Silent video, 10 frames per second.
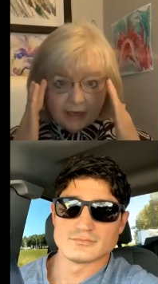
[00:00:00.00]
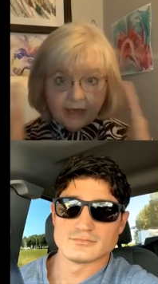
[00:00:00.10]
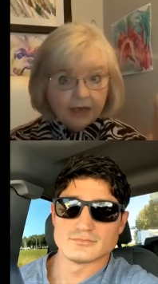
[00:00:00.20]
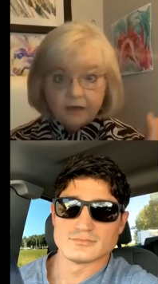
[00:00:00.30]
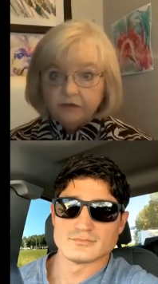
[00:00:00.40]

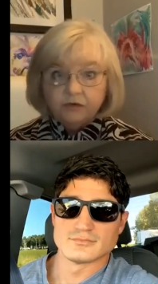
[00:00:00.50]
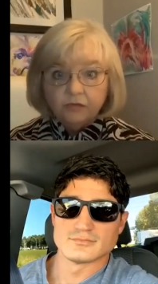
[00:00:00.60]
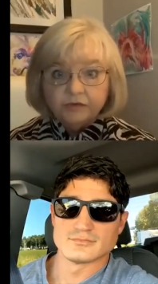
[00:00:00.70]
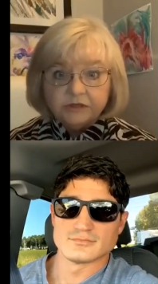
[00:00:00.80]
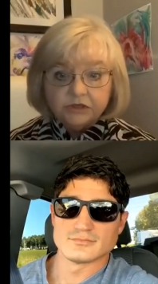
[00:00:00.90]
Speaker 1: No reason
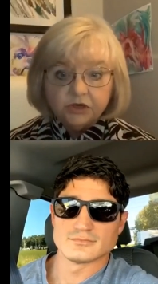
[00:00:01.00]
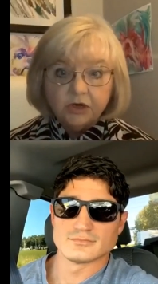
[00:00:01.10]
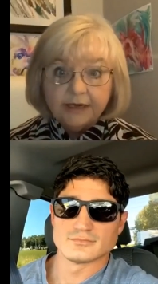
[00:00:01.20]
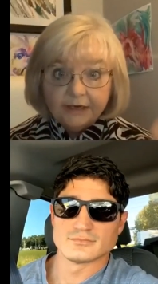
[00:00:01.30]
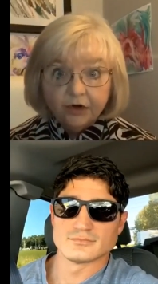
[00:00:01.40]
at all. He
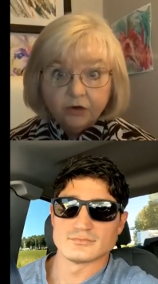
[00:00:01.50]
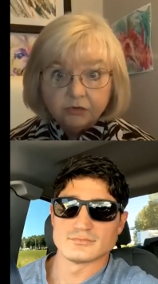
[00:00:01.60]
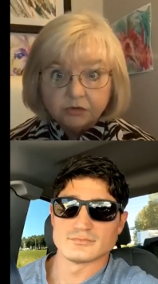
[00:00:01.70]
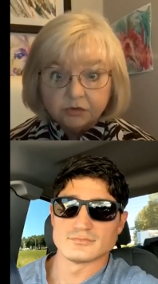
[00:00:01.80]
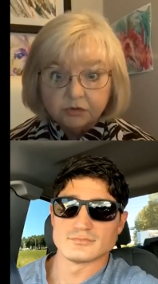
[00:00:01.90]
knows.
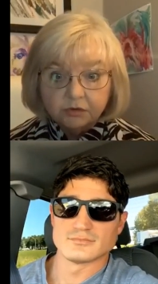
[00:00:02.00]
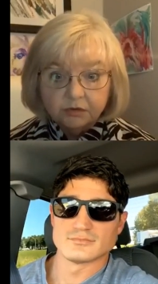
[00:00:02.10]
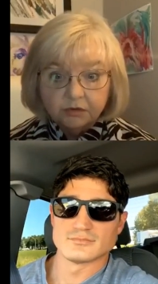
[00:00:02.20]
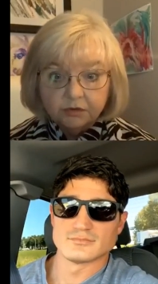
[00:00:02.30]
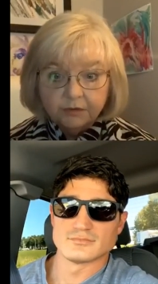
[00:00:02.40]

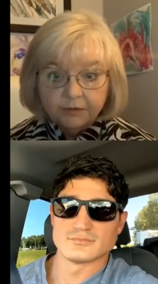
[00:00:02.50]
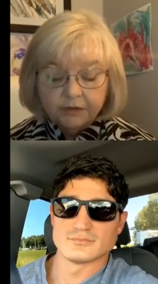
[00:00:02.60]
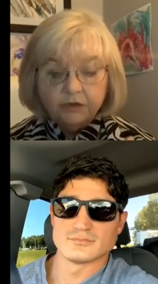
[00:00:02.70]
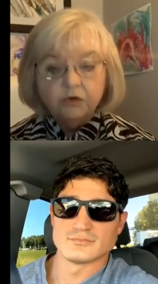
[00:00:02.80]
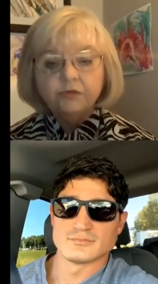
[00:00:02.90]
You
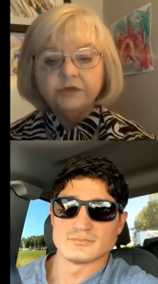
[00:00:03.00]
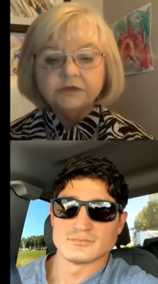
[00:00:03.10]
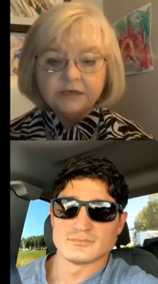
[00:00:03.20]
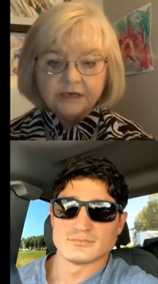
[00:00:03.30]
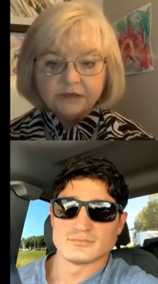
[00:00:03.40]
know, they'll say
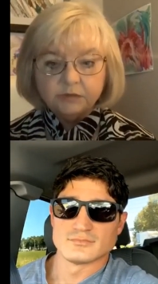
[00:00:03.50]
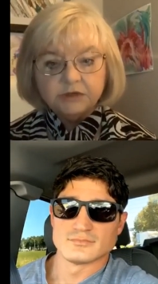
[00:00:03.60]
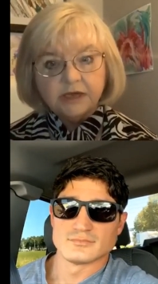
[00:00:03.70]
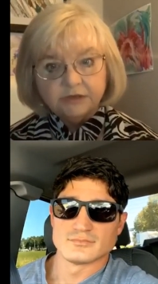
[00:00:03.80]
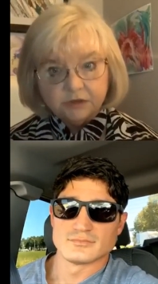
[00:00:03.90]
to us, I
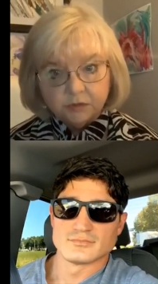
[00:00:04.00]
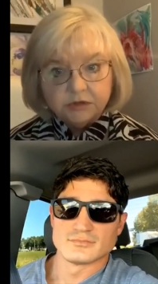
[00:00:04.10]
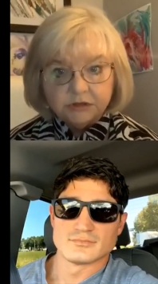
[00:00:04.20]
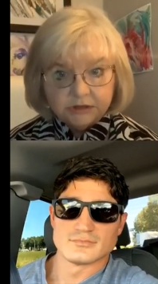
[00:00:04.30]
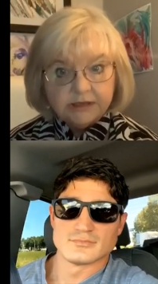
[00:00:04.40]
just wanted to
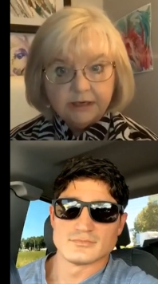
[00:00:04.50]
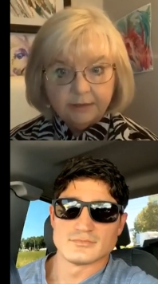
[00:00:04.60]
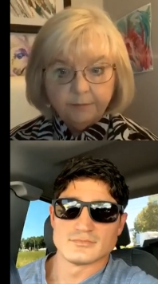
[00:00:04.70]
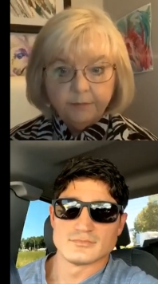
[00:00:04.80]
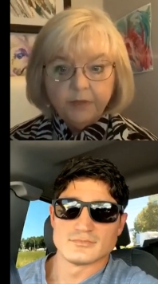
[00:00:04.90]
tell him and I